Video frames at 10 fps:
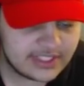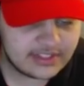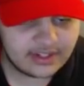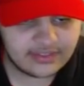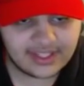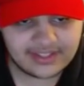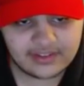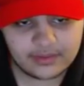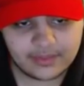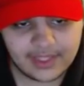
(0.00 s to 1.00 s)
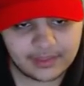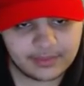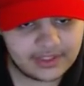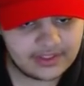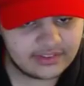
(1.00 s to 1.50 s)
tier, I've got Tim Black,
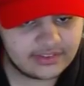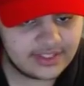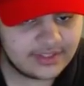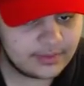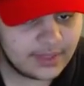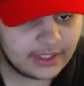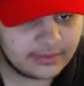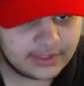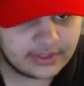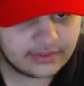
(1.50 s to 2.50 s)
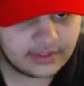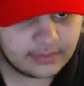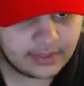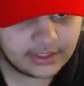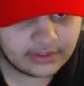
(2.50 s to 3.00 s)
Ben Dixon, David Pakman, and Hassan
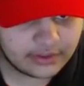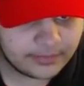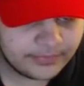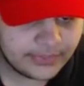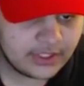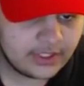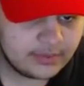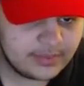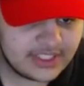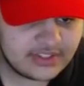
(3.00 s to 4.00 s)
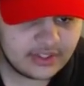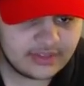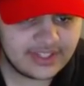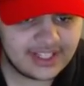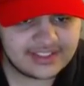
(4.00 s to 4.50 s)
Piker. B tier,
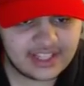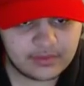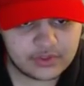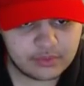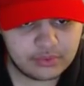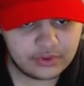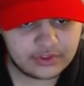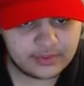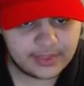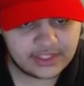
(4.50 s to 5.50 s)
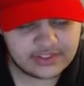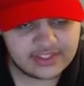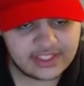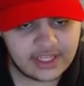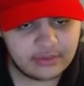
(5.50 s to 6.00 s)
I've got Damage Report,
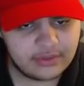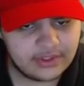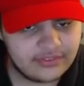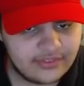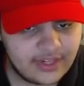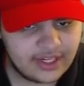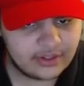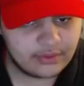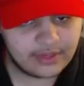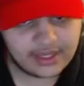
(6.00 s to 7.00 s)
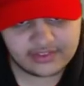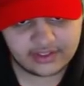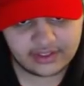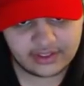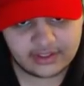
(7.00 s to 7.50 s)
Democracy Now!, Ring of Fire,
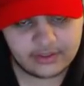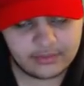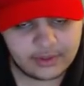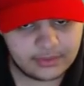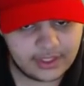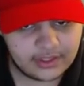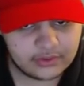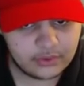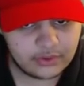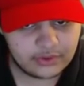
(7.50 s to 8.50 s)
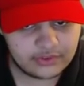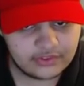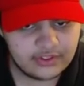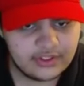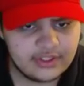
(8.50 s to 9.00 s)
Rising, Rebel
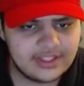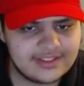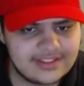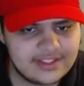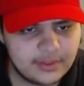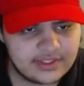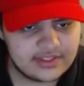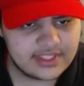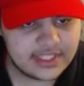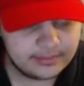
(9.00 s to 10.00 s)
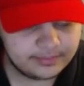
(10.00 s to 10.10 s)
Headquarters, and TYT.